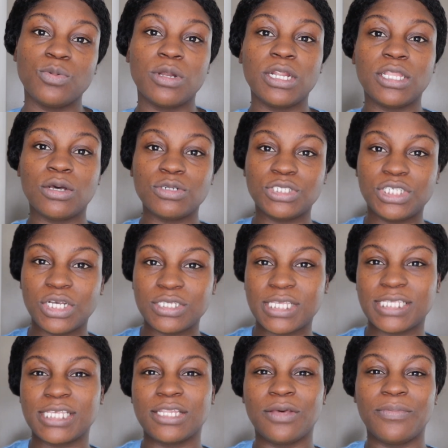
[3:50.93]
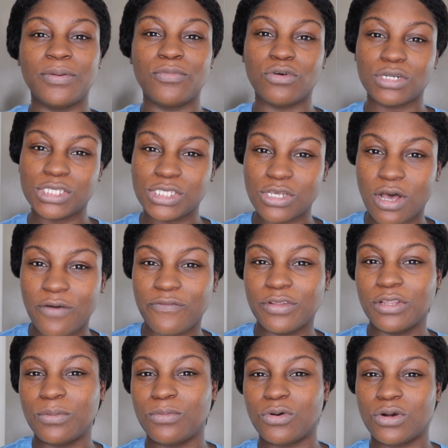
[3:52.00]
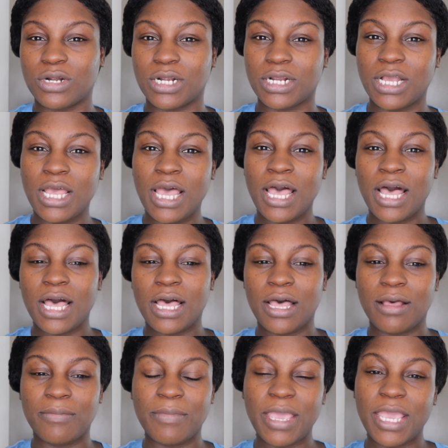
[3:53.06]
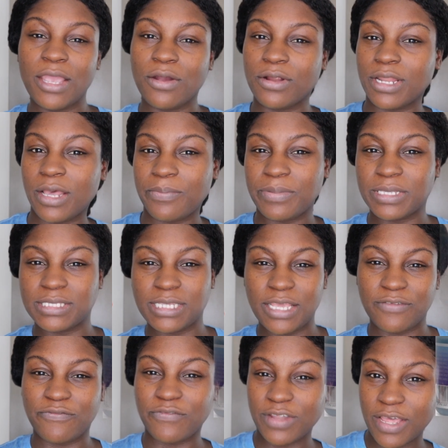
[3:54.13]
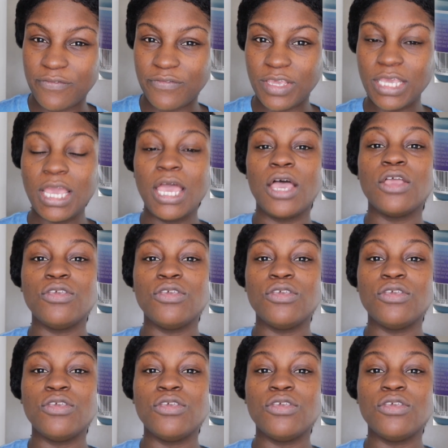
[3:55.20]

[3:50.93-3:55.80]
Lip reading: One of those gels that's a little bit more soft, a little more aired up and fluffy.